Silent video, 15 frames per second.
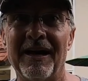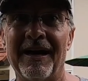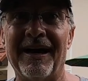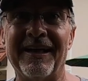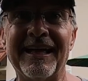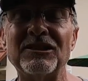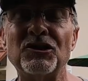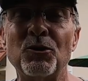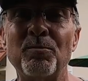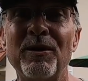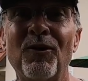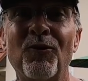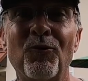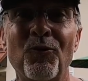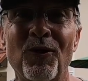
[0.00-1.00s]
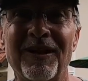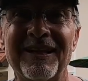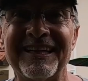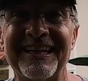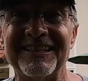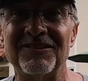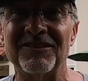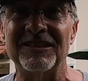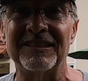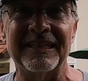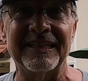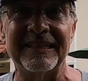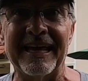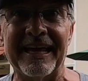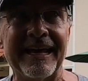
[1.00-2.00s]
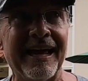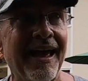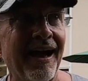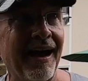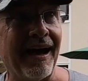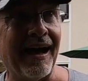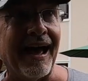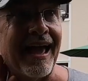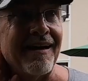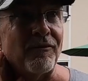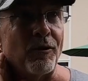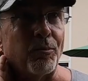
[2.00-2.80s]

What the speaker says: That should be a really interesting day. I have a